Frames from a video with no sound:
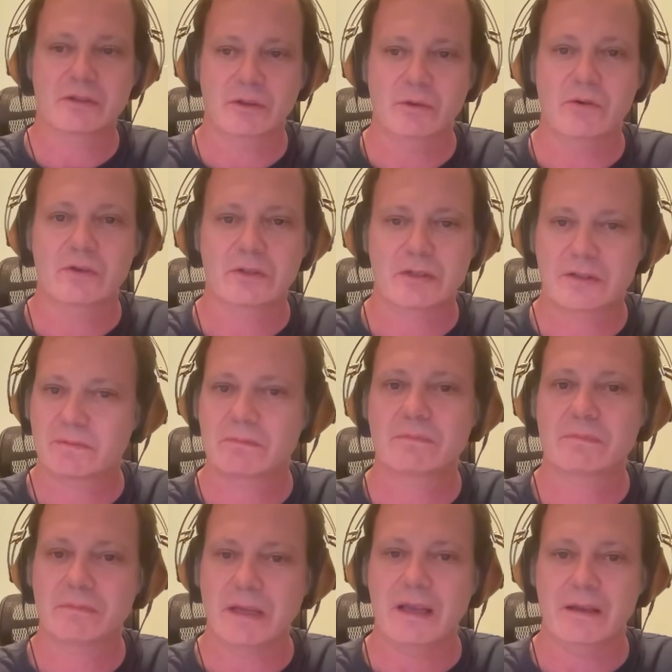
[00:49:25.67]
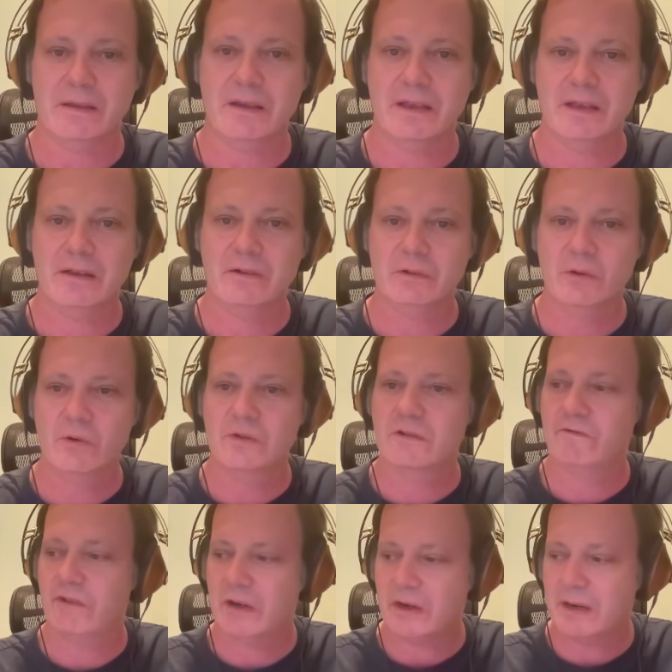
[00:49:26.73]
looks
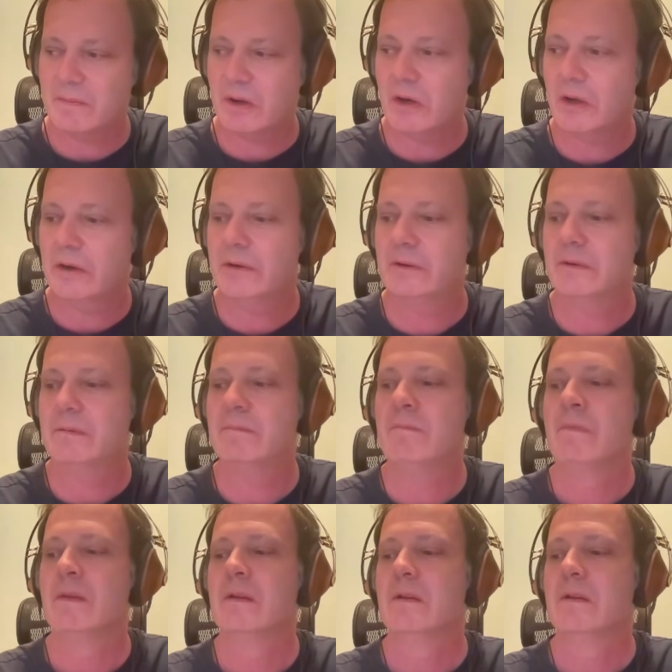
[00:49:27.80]
very modern.